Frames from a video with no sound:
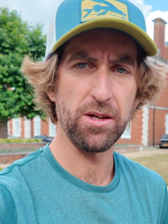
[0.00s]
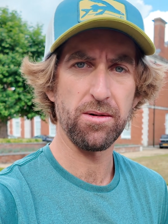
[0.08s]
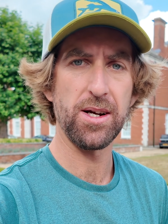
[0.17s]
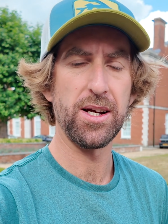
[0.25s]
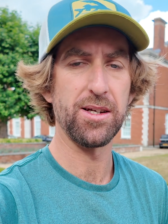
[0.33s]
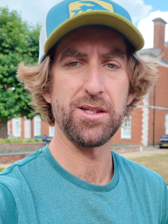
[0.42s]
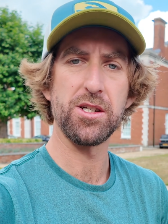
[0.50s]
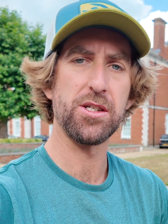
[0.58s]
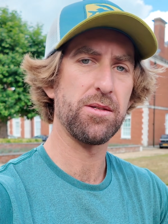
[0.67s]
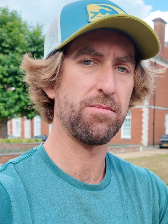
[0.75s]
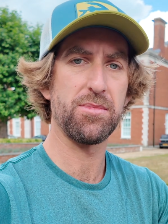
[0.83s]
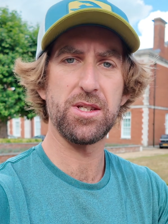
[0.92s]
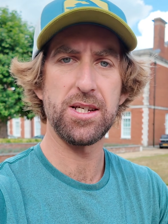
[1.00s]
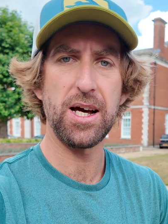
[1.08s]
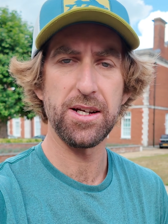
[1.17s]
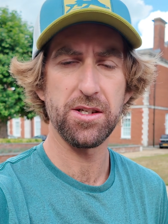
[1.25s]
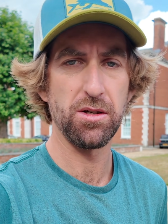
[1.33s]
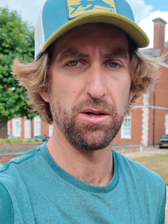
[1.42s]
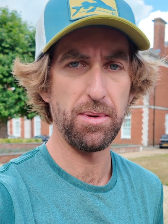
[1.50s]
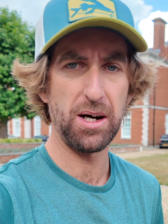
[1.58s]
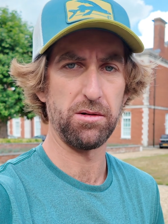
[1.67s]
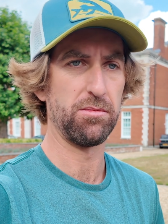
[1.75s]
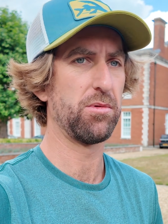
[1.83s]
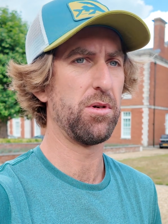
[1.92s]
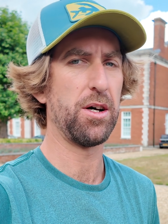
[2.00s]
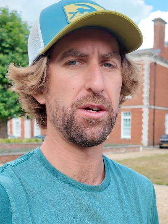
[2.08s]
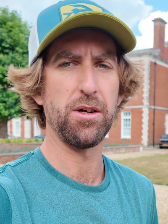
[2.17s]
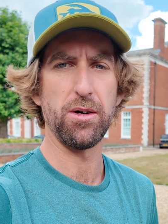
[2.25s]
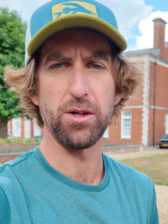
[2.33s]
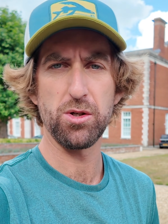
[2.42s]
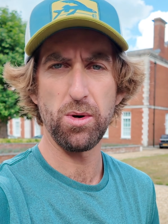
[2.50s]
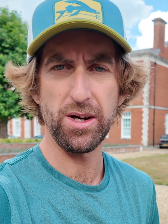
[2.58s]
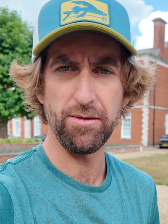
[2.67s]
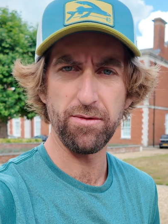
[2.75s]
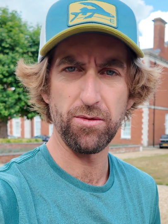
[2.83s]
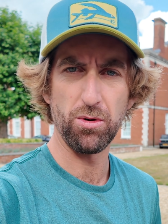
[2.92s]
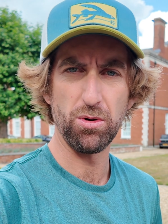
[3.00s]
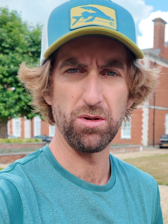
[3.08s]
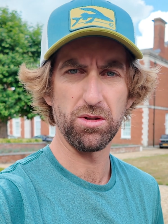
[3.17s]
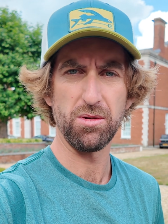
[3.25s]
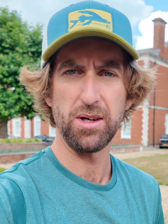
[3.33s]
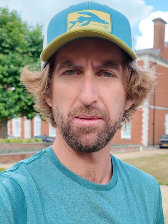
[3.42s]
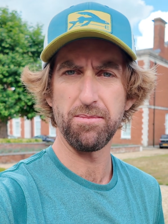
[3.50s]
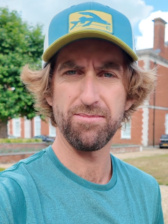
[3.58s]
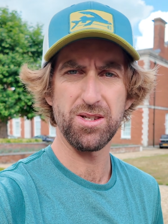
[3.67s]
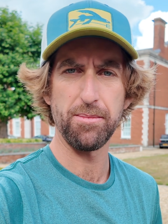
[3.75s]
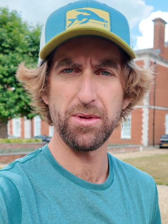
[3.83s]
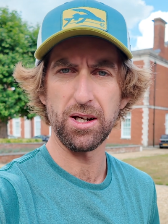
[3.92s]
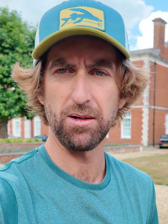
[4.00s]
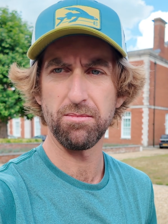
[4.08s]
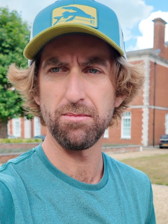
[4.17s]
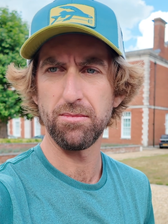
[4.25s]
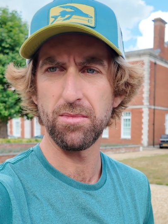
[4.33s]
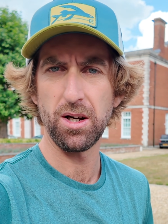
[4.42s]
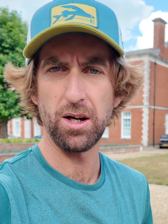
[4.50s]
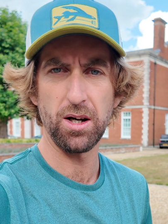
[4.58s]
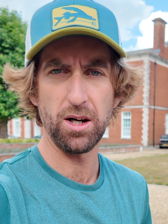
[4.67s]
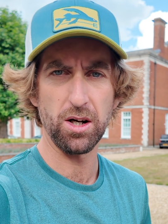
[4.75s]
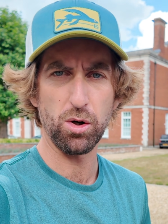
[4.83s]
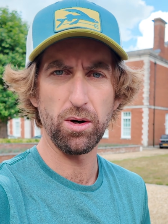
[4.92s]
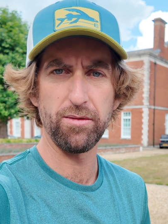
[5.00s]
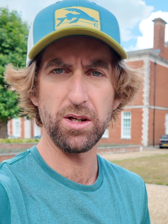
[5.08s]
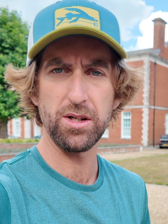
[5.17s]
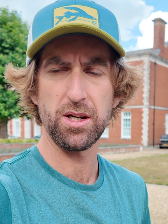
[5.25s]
3, it's just set to about, I don't know, 20 something equivalent.